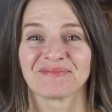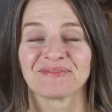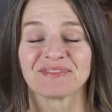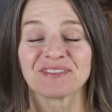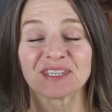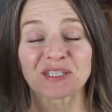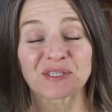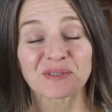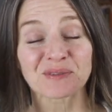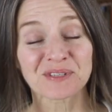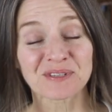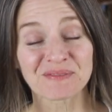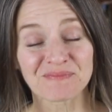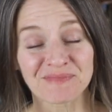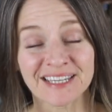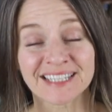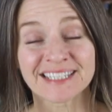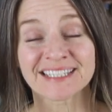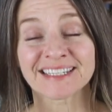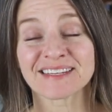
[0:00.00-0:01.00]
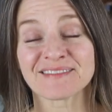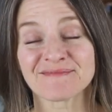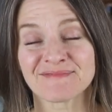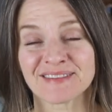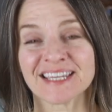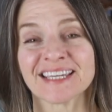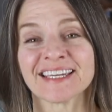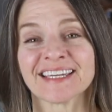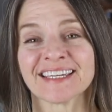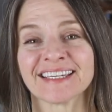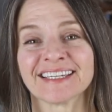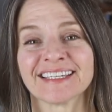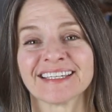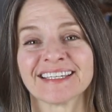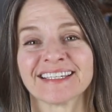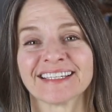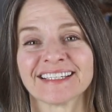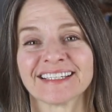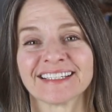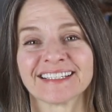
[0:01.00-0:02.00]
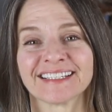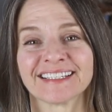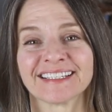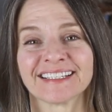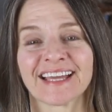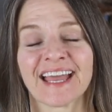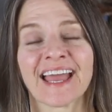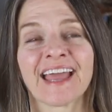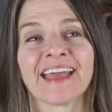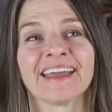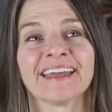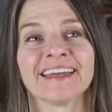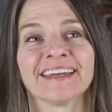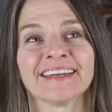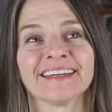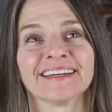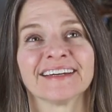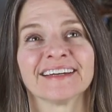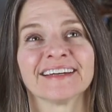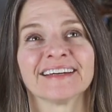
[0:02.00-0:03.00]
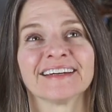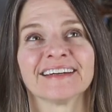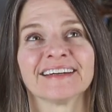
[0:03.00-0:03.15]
This was meant to be a